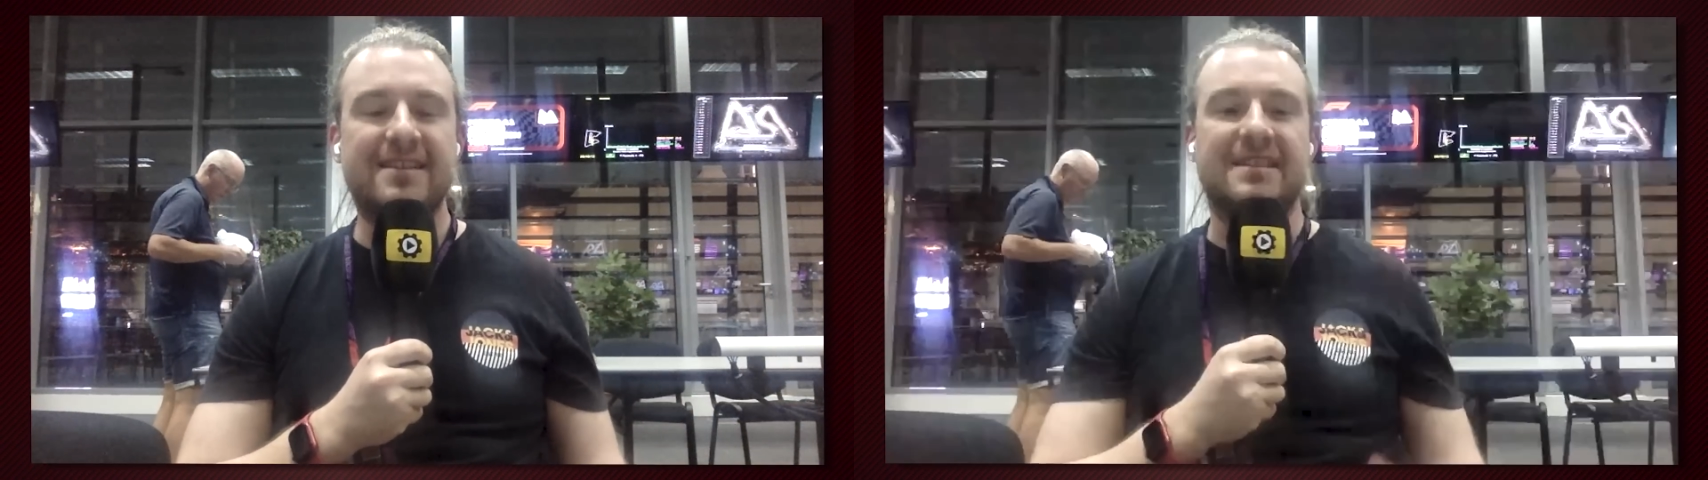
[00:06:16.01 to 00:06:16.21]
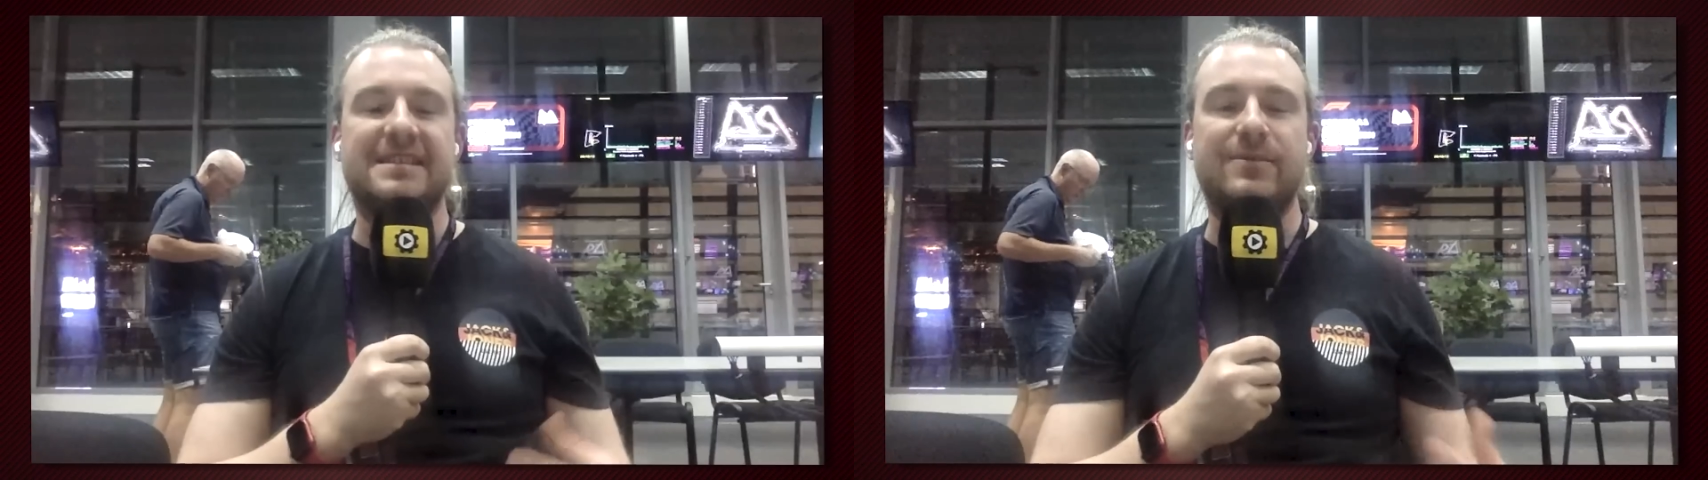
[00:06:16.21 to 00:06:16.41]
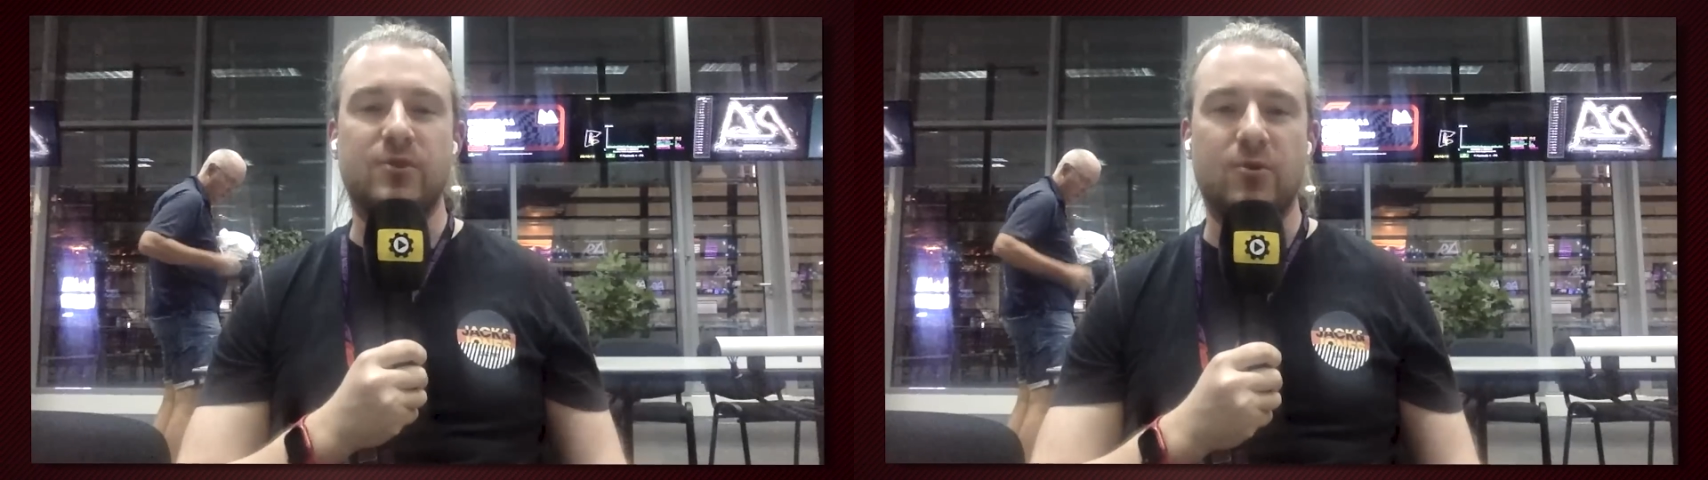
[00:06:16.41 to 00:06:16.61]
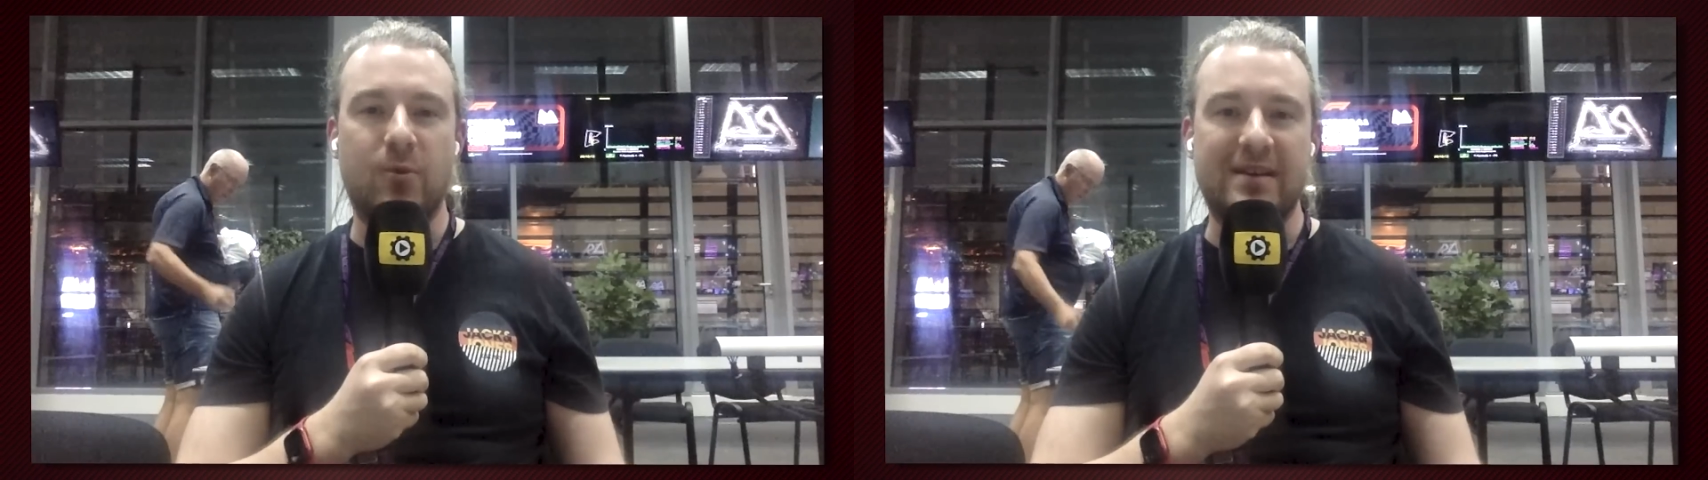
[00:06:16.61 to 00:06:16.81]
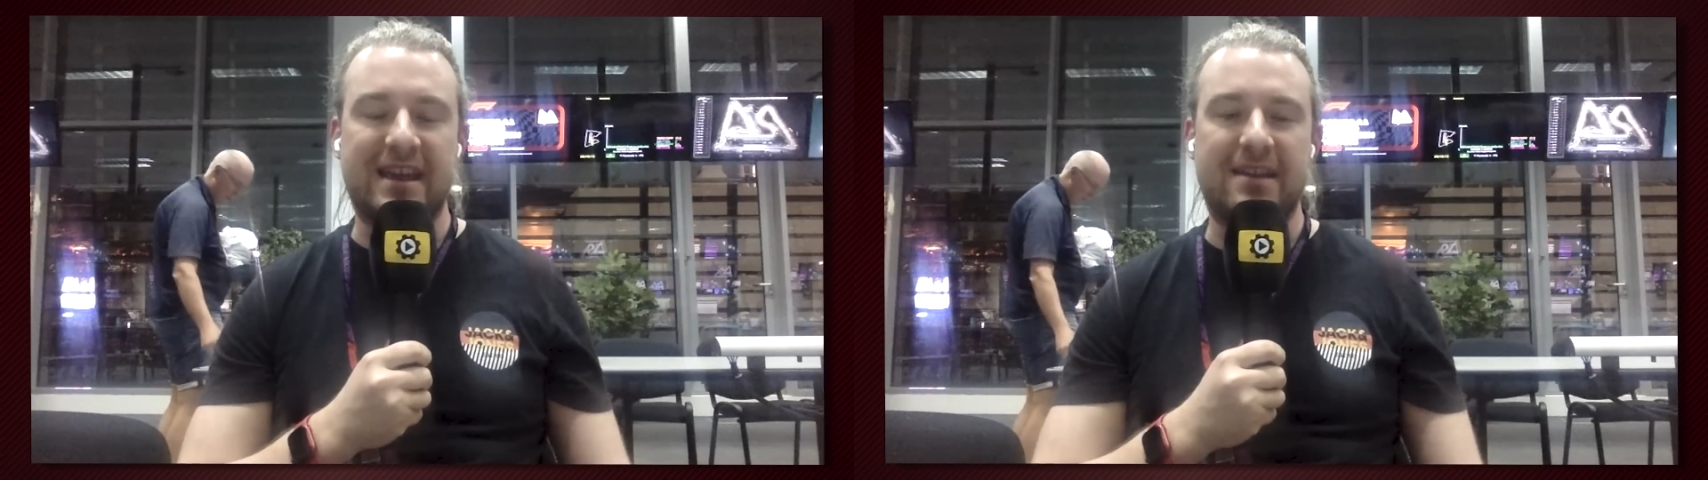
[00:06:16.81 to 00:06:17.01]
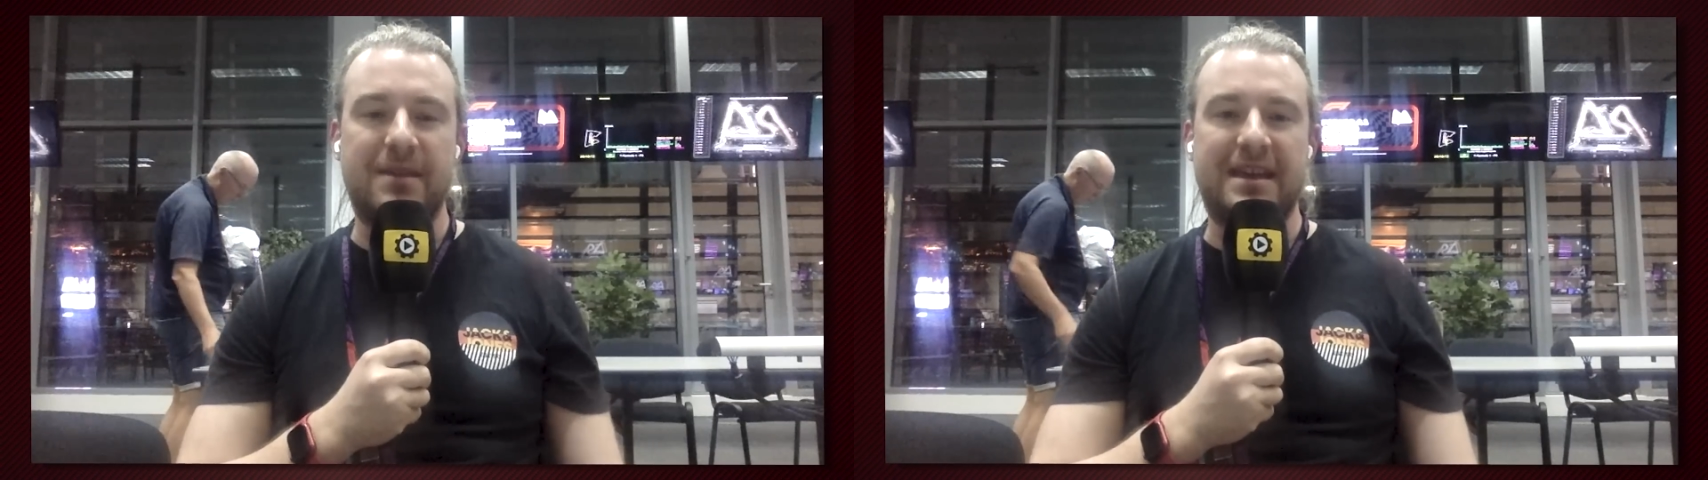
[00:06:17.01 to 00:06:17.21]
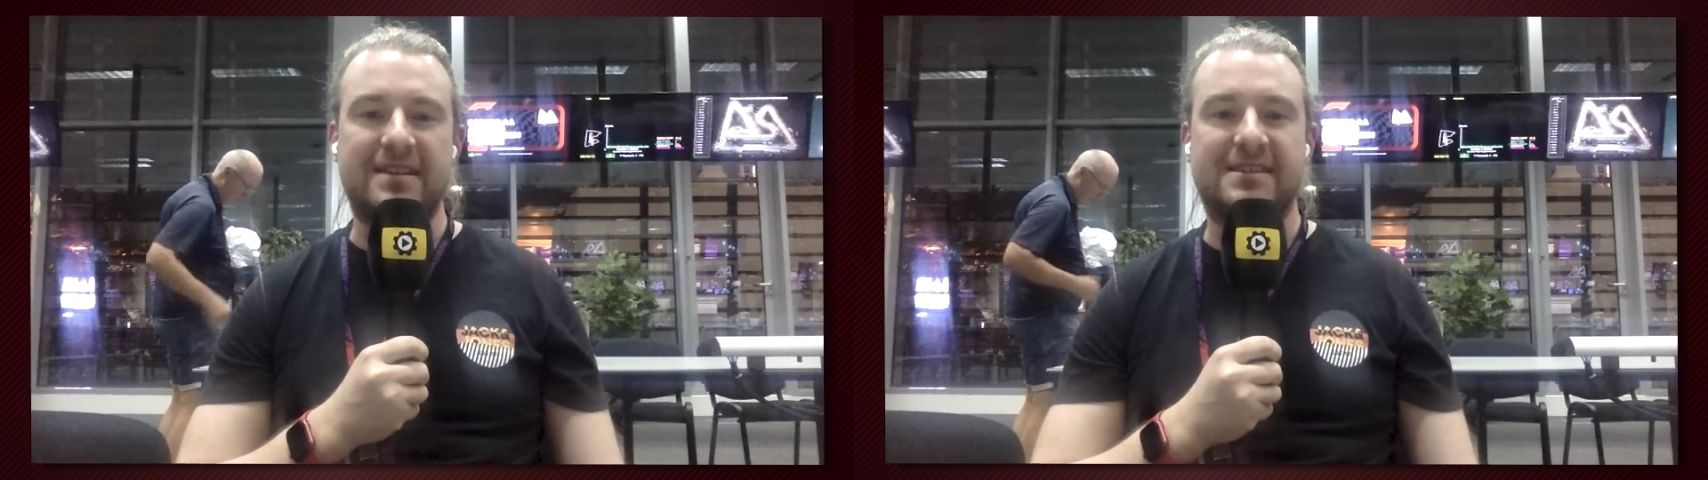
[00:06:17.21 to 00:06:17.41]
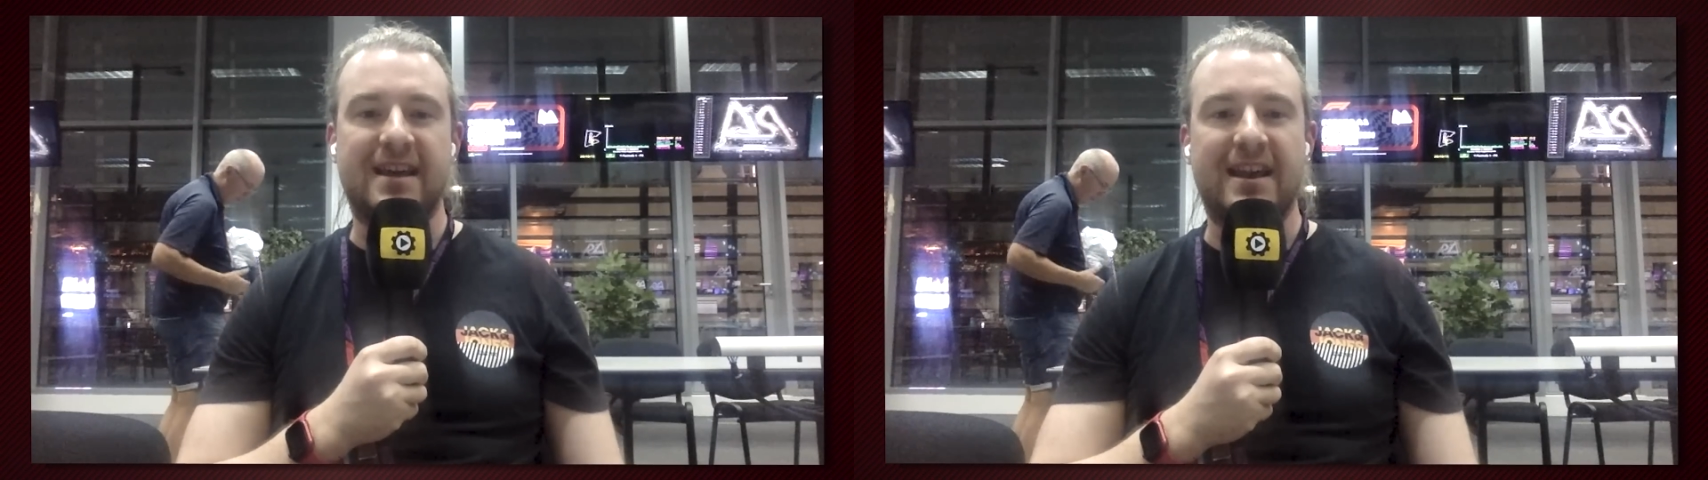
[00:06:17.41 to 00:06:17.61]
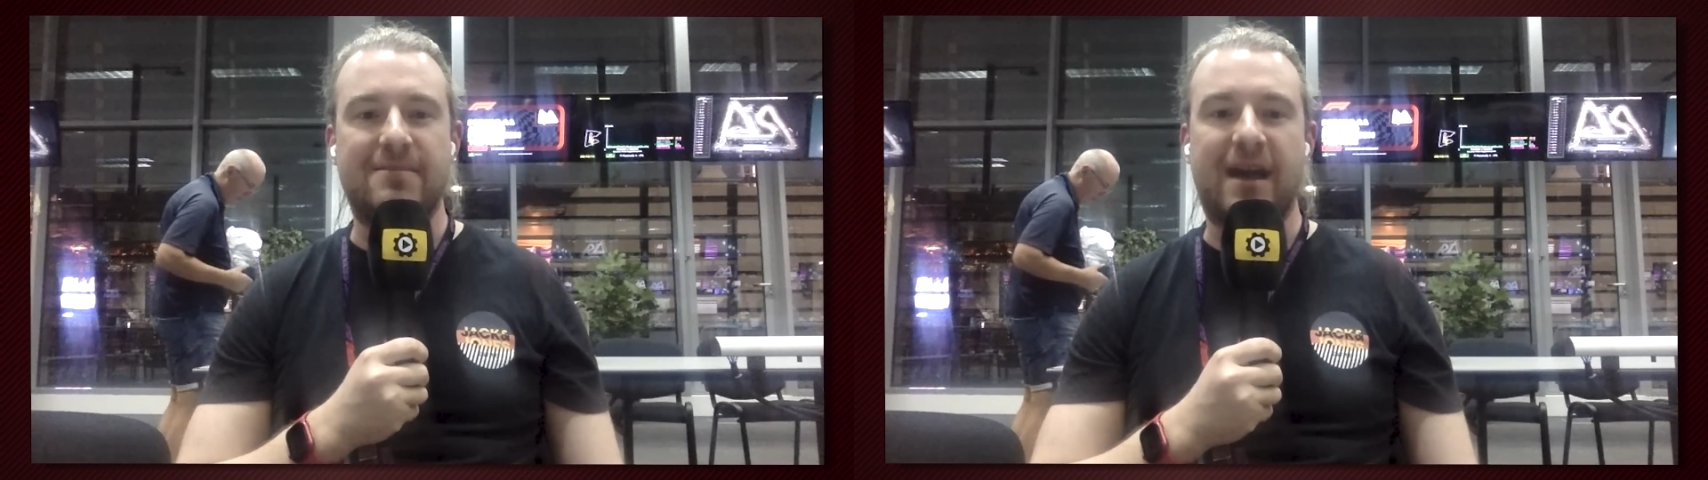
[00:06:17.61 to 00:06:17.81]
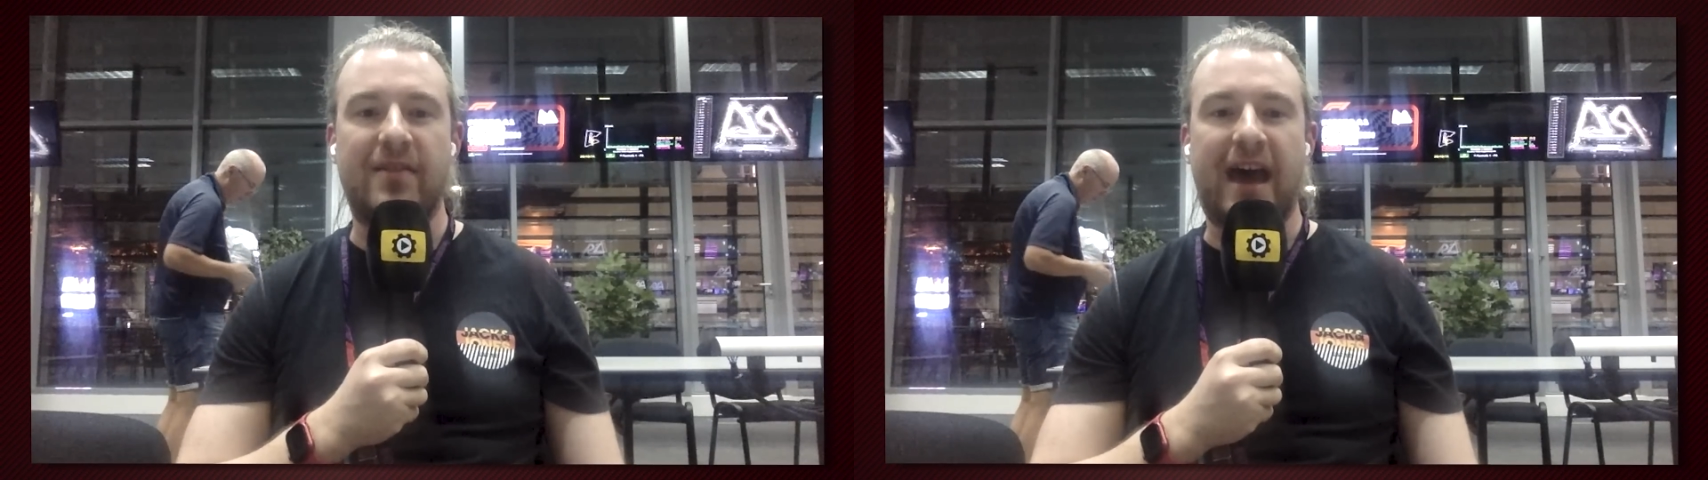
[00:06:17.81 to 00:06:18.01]
So the teams are always going to be concerned
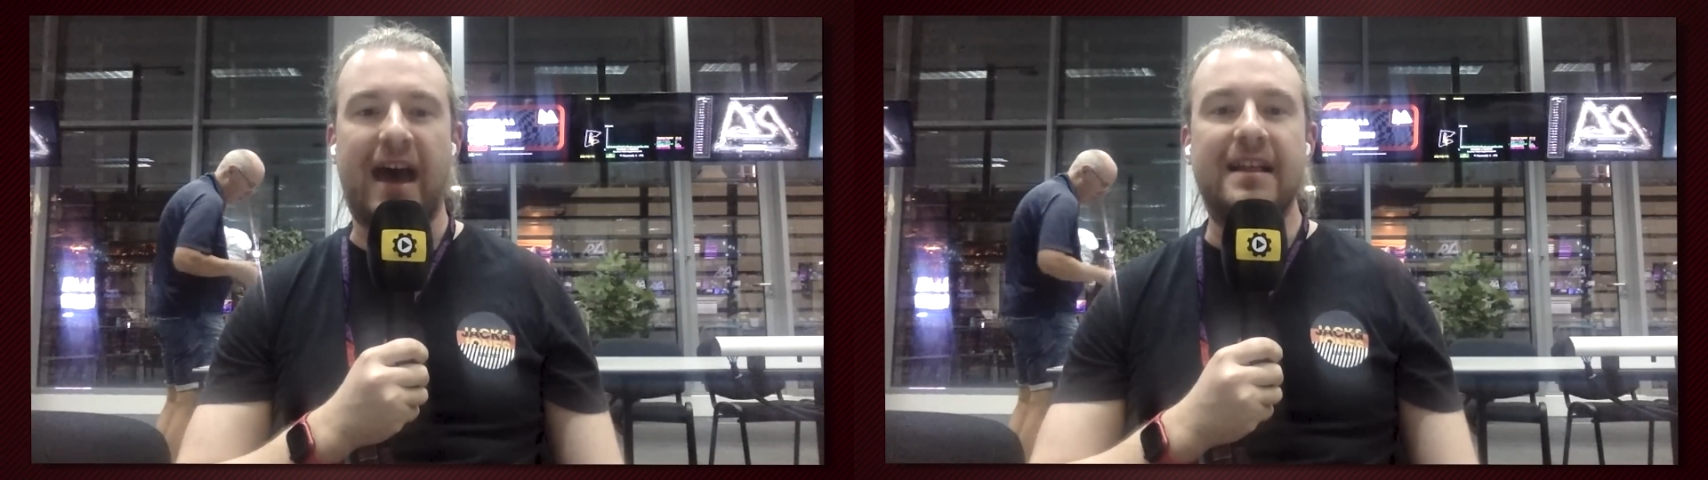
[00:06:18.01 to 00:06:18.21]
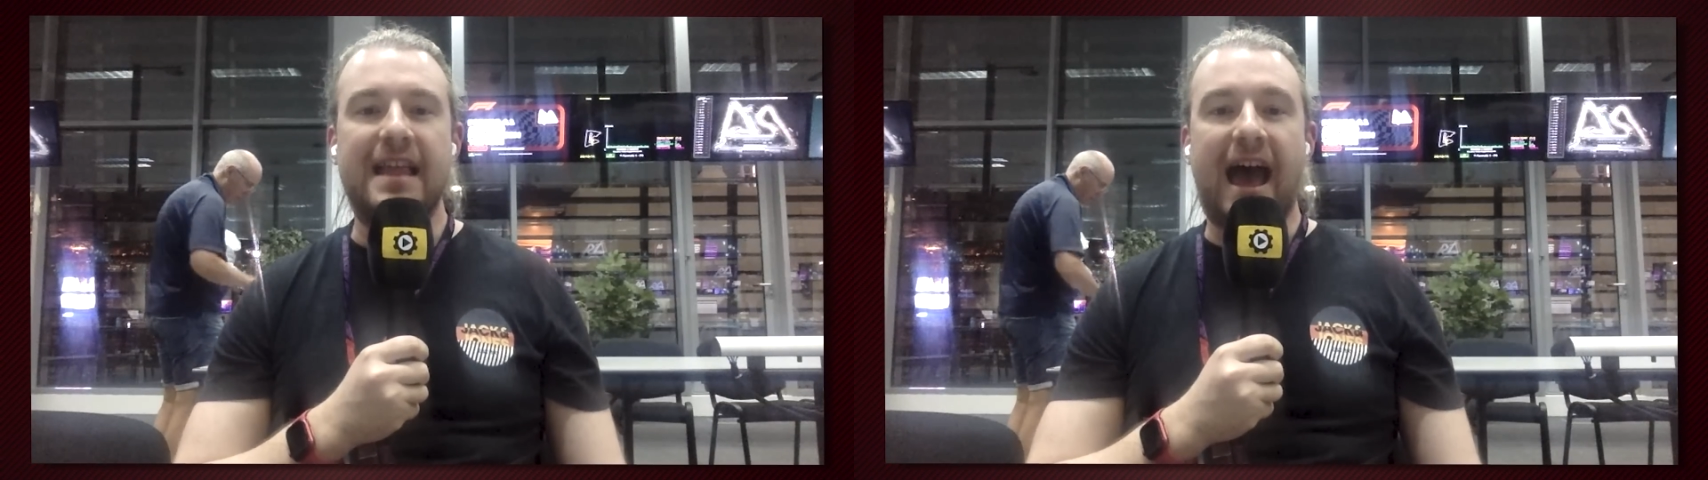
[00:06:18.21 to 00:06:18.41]
about that.